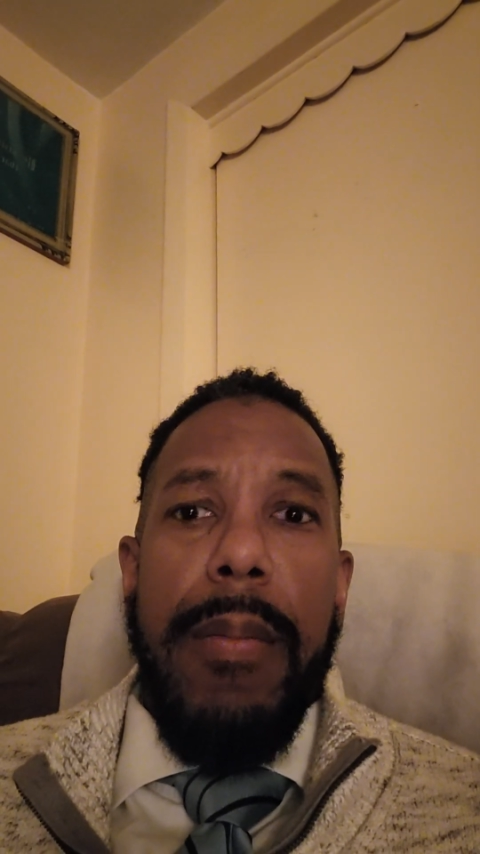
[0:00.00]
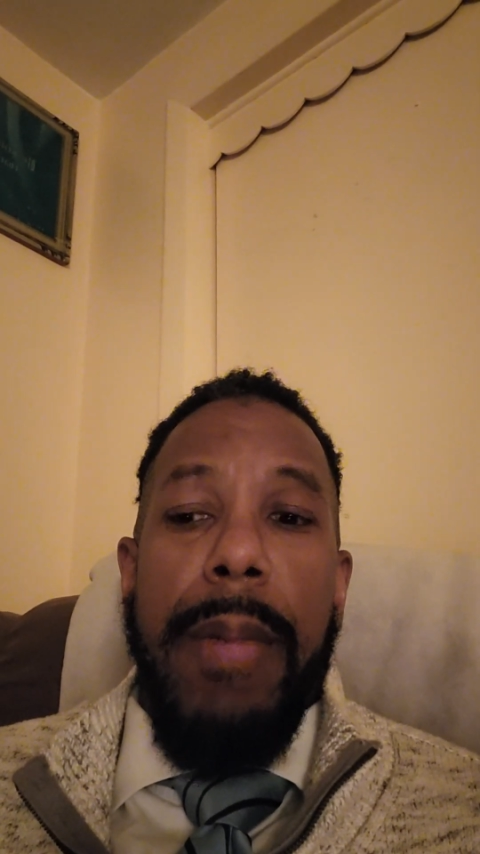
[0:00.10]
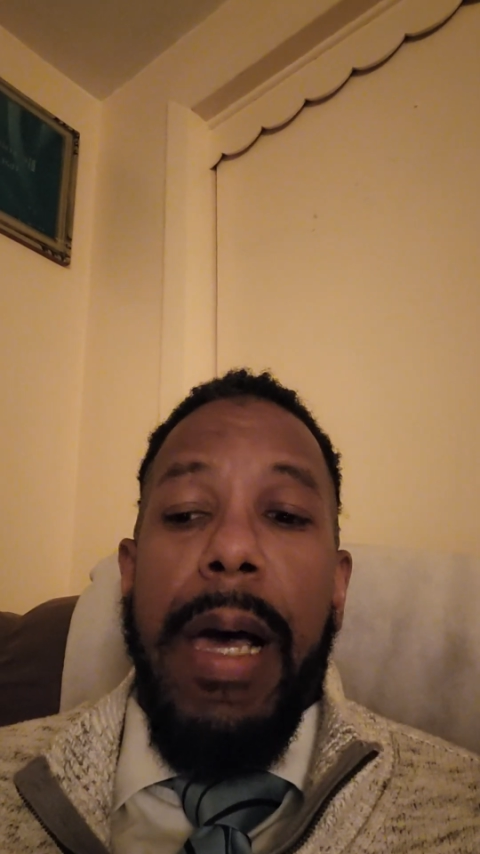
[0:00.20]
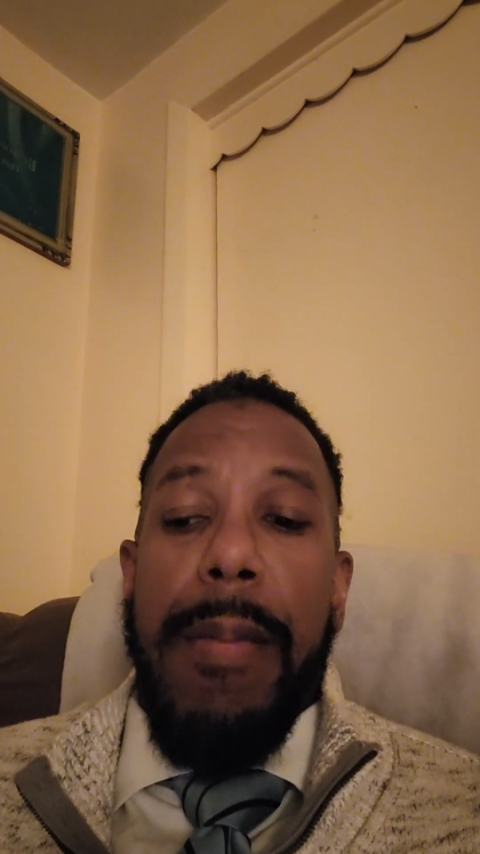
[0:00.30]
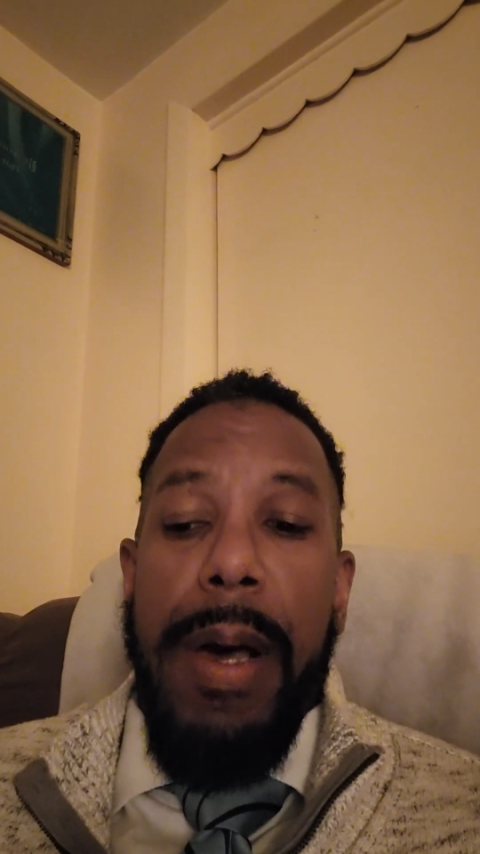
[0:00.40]

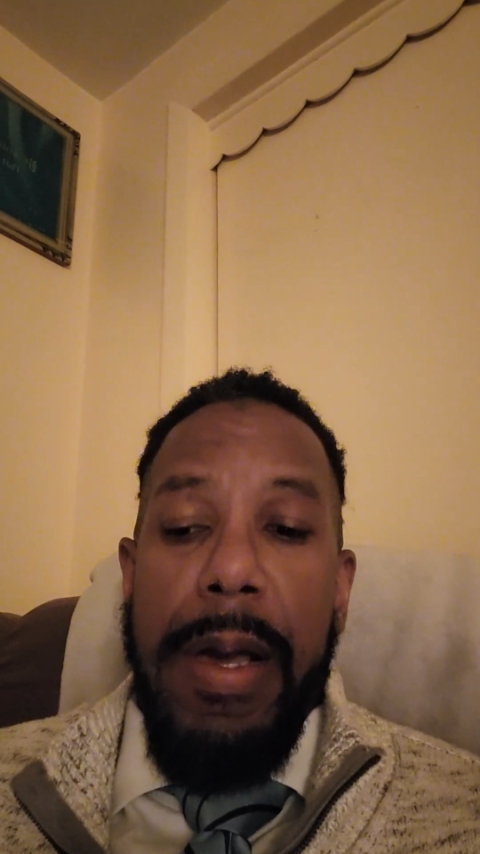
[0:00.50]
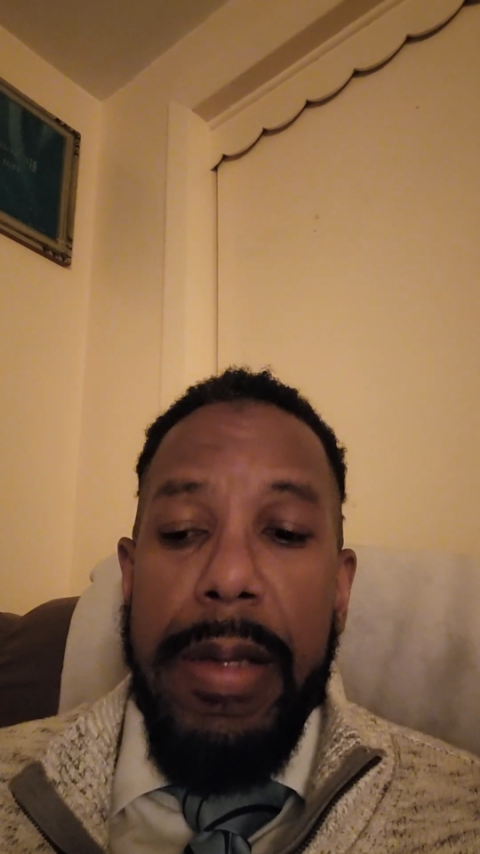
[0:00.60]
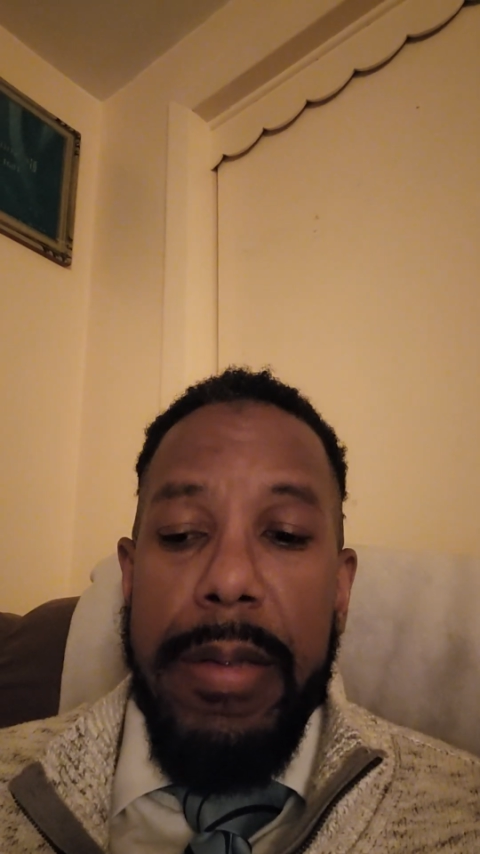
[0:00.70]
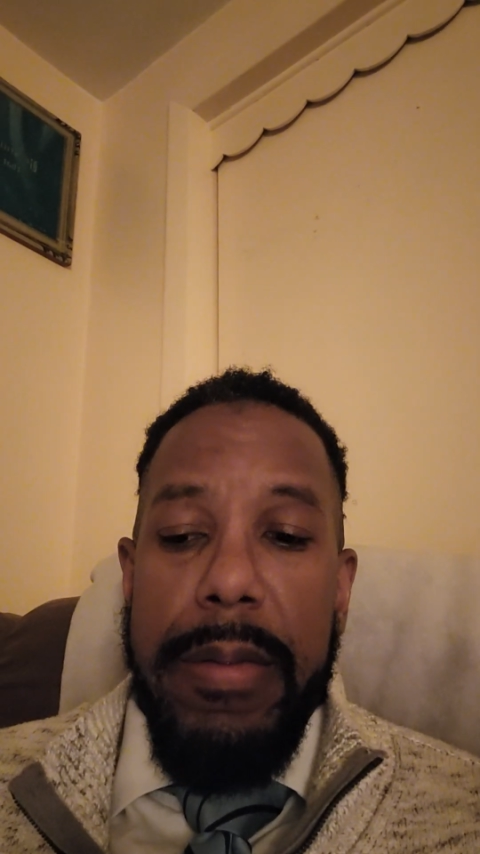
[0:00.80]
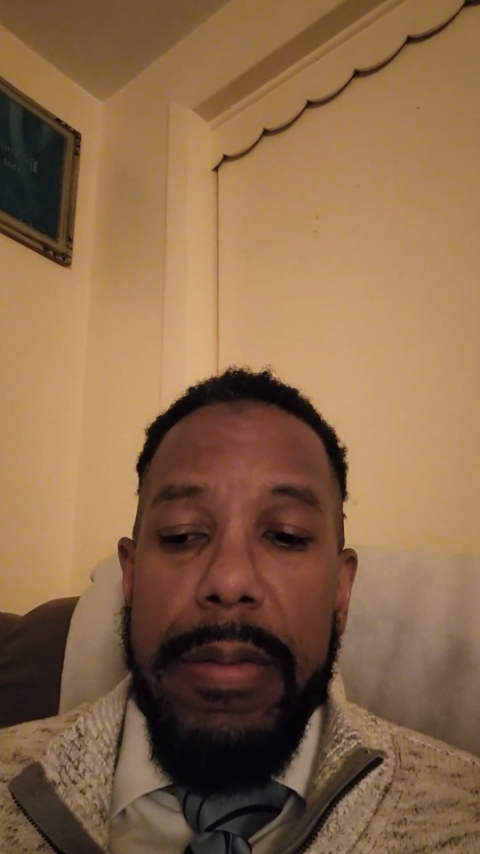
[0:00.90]
my
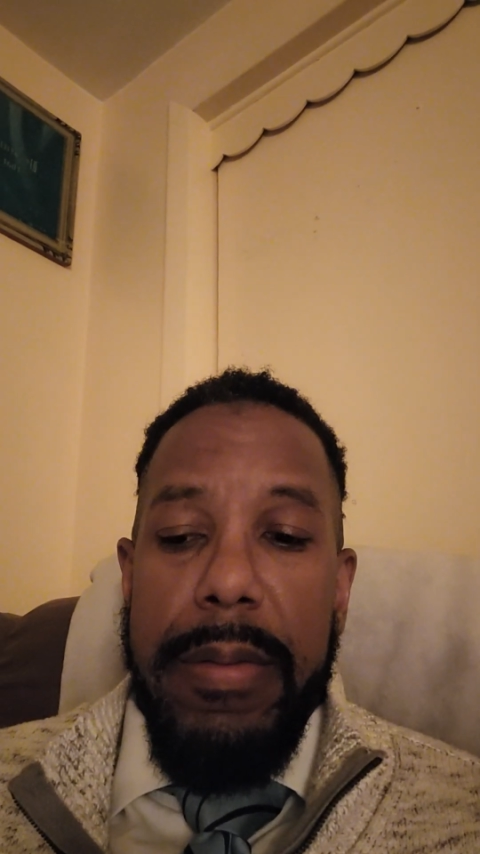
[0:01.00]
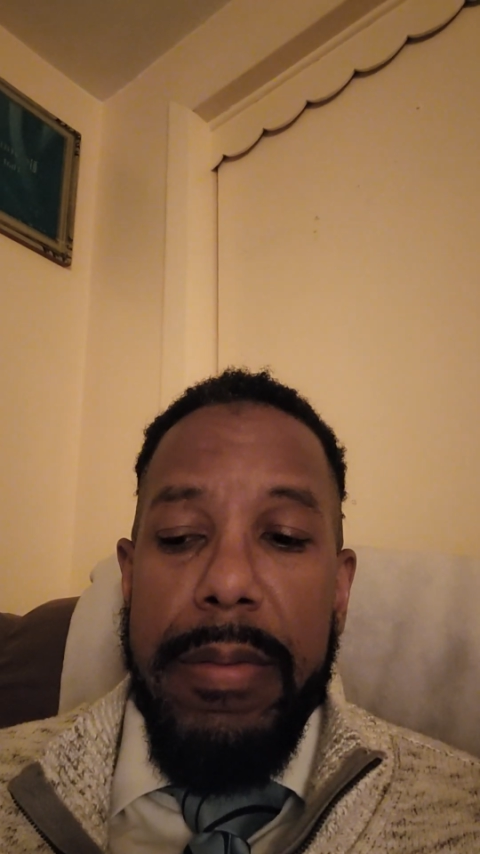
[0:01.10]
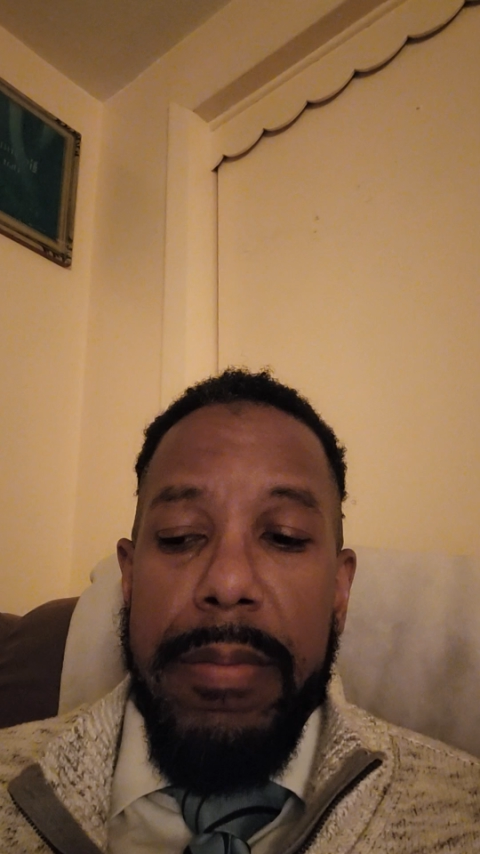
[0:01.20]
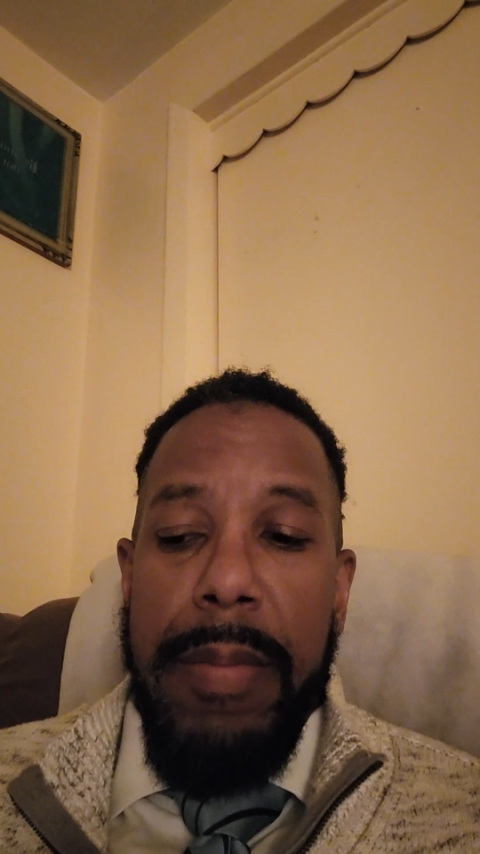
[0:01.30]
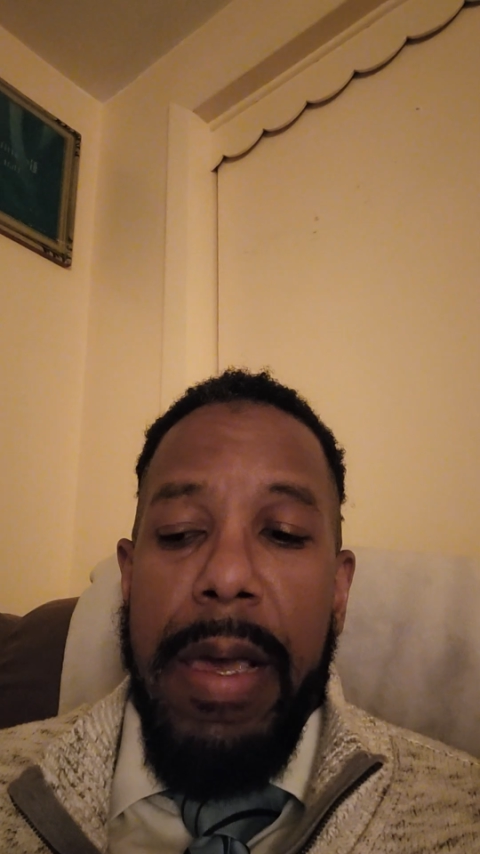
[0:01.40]
mind
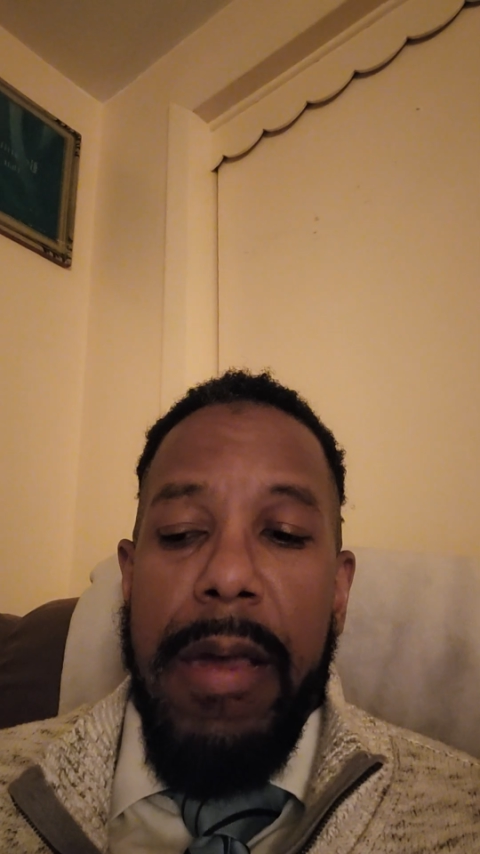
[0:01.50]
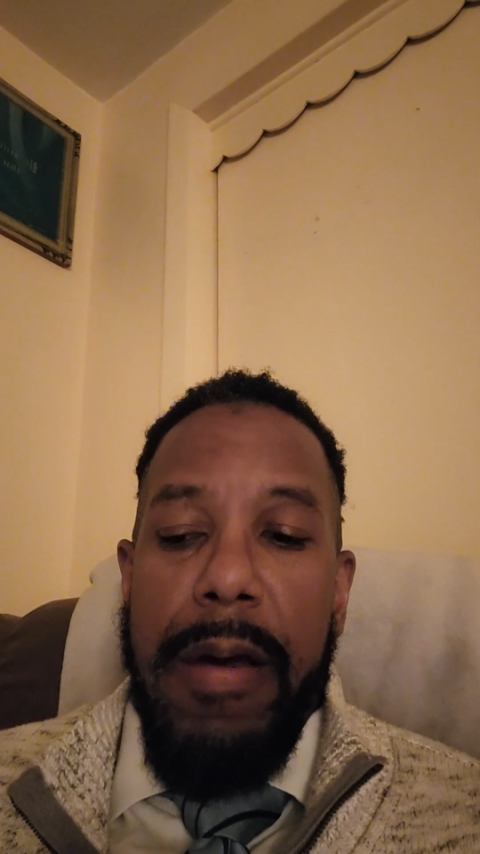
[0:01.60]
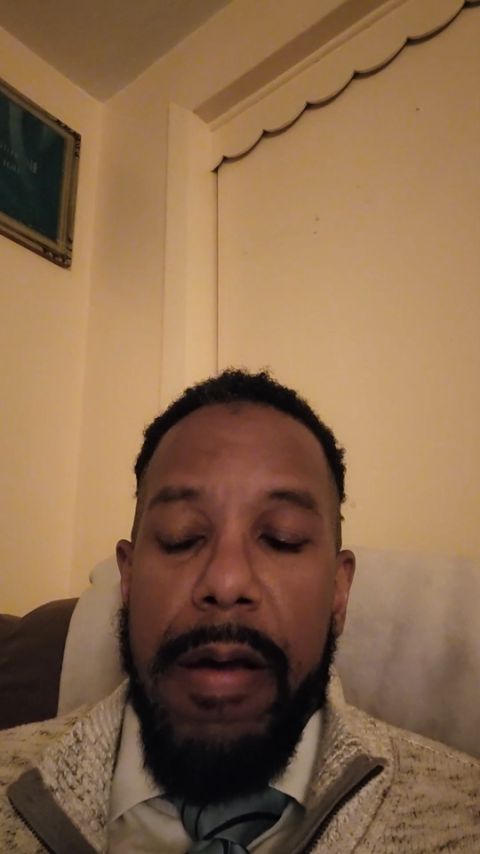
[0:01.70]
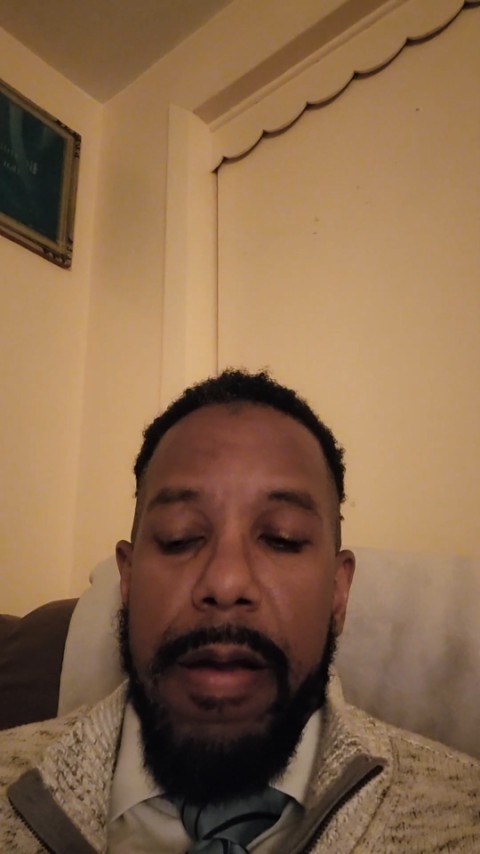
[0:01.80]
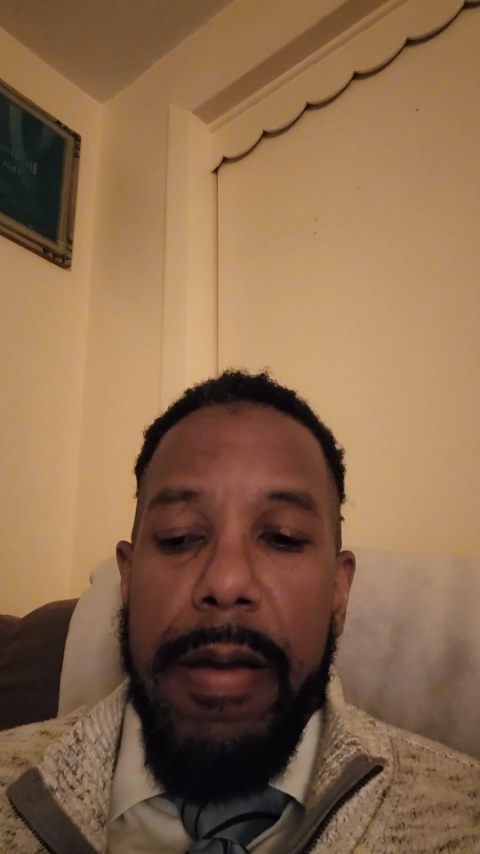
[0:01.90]
and my
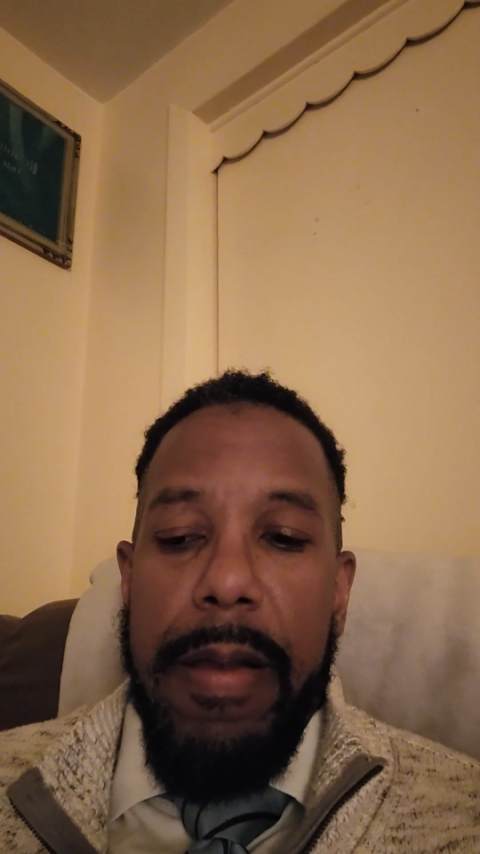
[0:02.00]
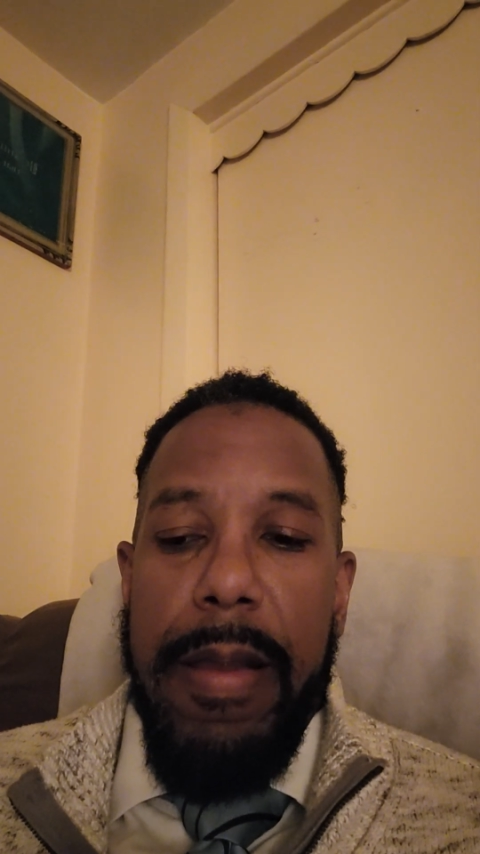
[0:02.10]
heart,